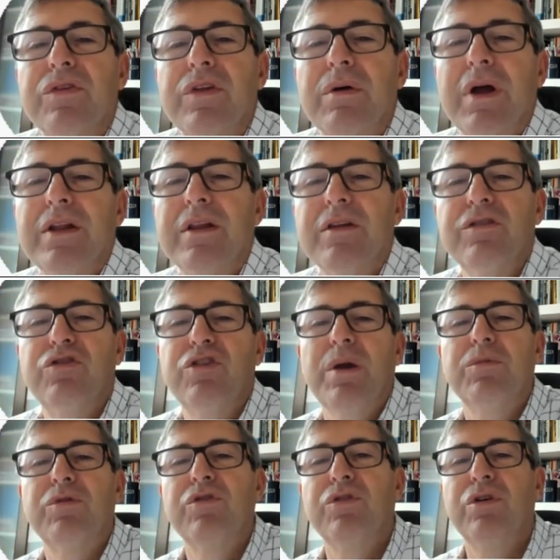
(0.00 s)
his name. This is
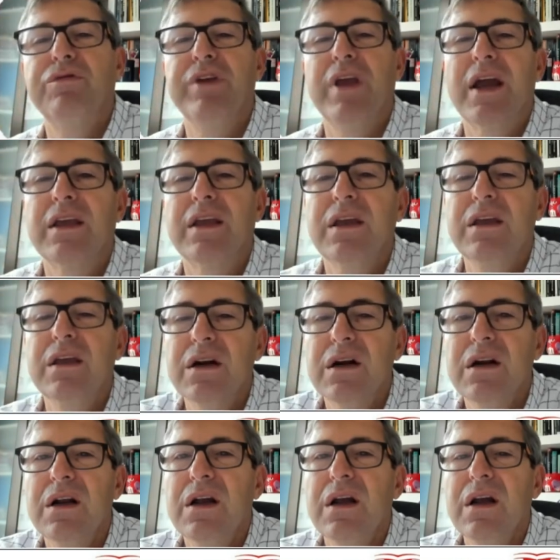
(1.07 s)
James Surowiecki
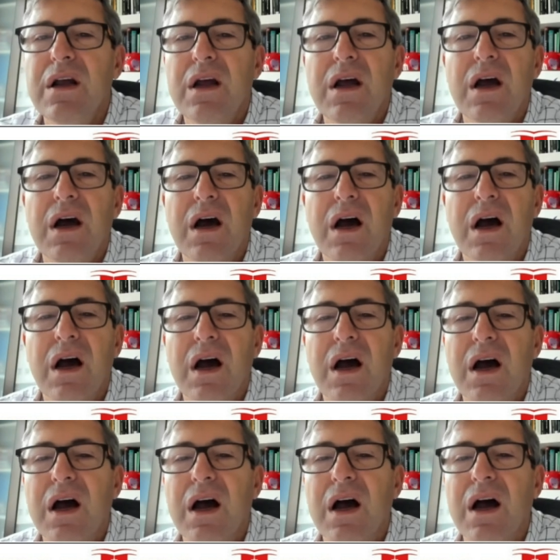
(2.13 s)
here.
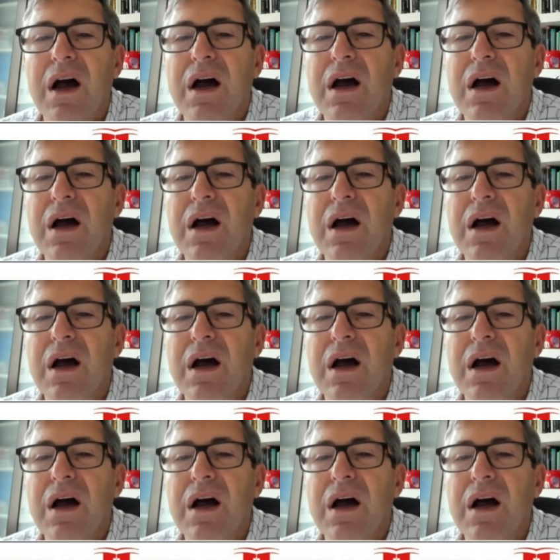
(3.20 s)
Uh,